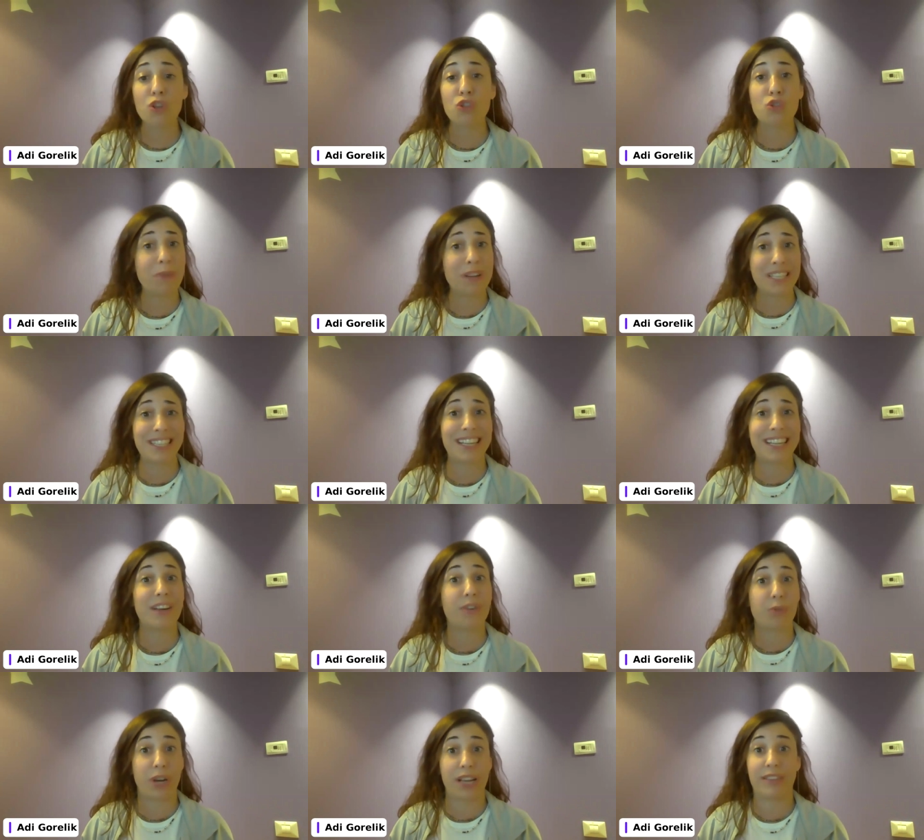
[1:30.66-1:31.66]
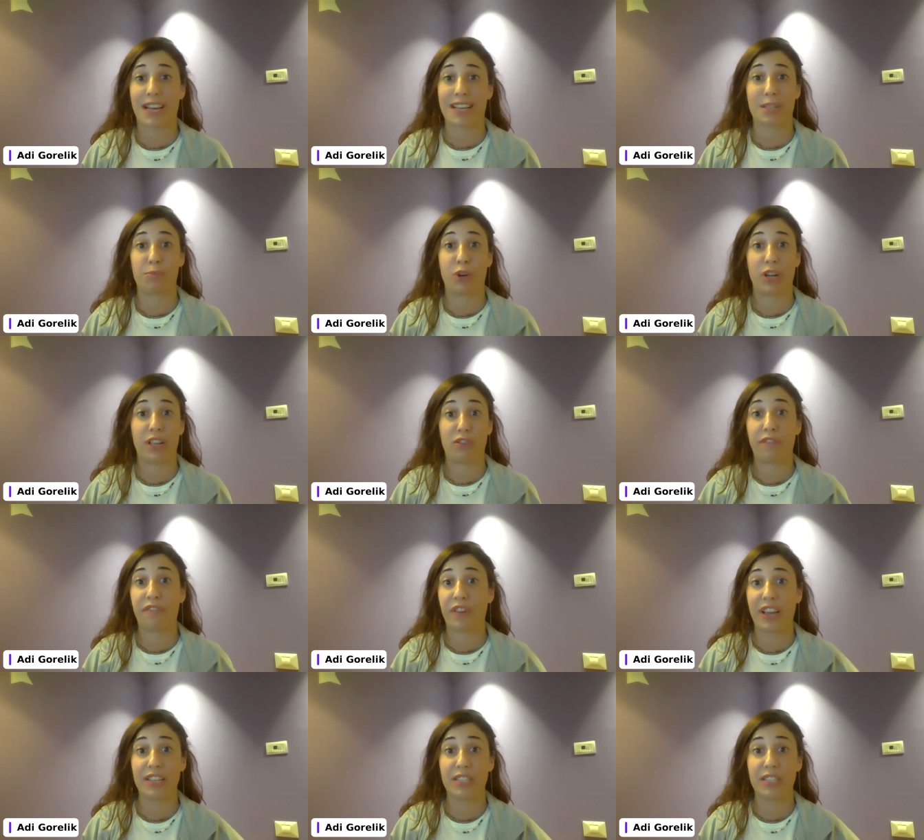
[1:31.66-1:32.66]
to basically create customer
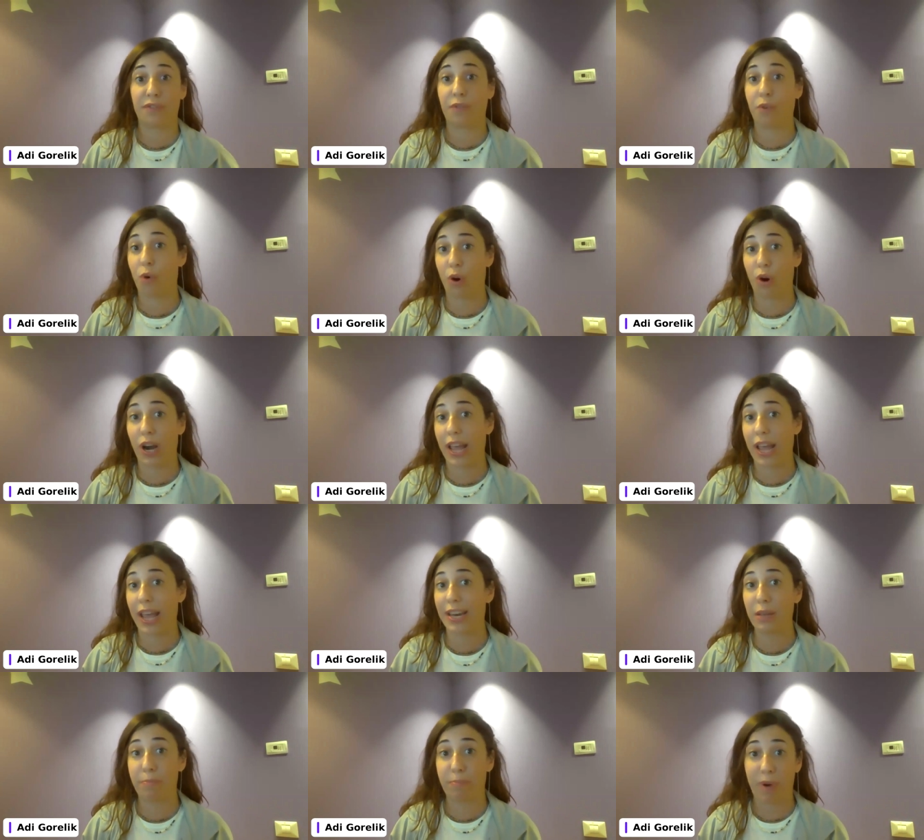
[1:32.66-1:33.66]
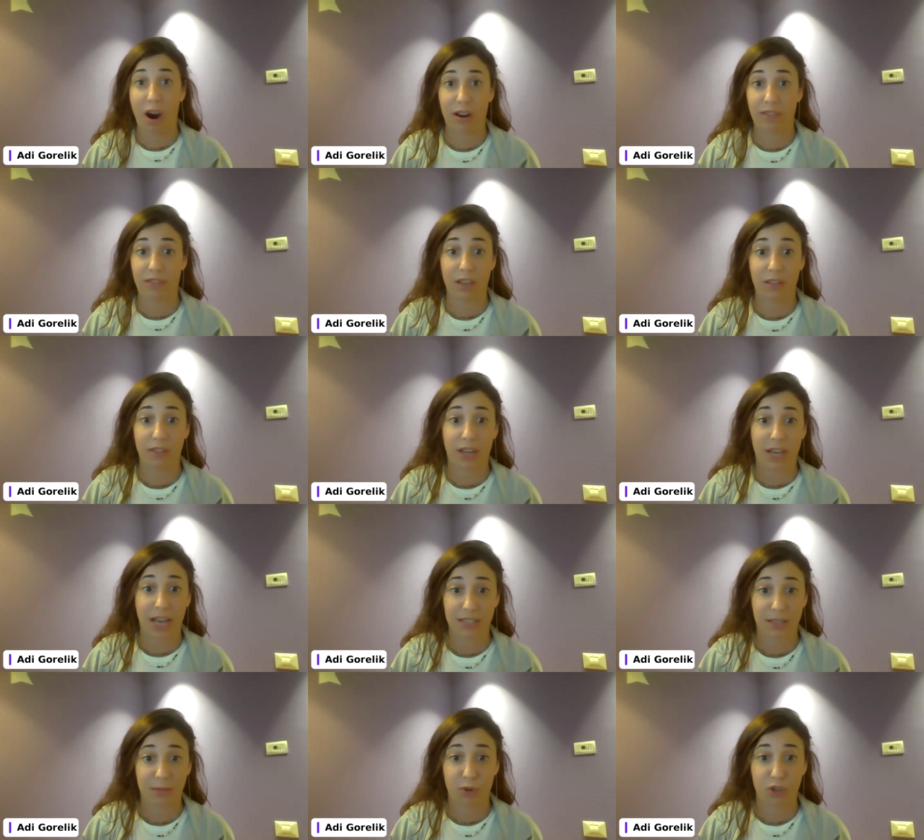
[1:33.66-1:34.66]
interface for any part in the
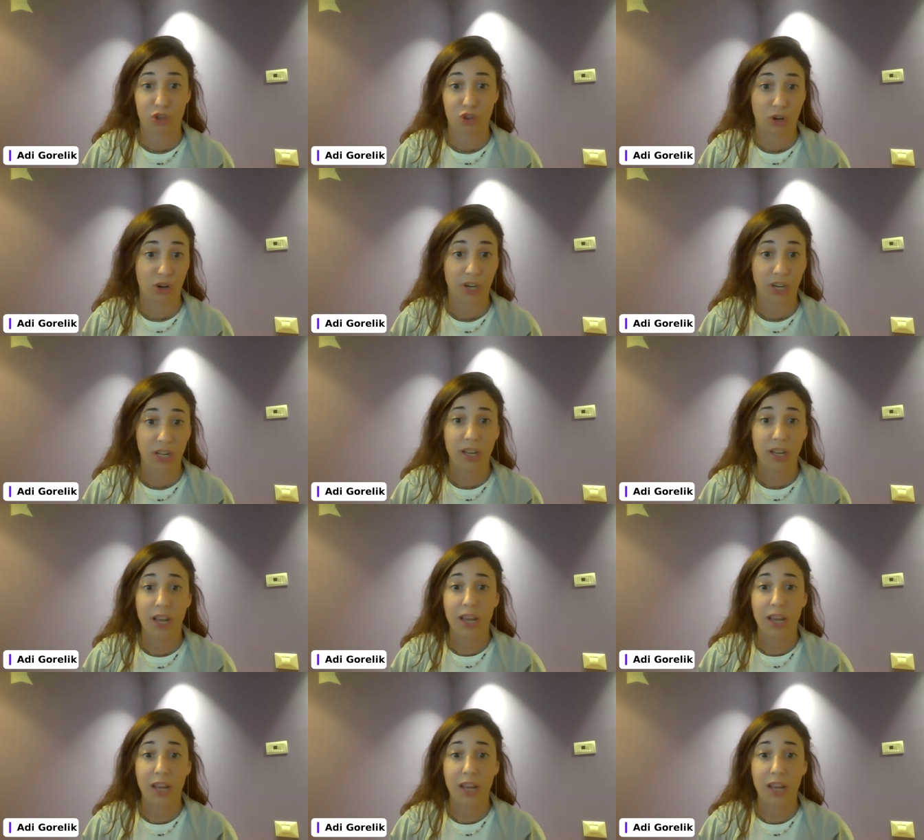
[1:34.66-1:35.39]
customer journey.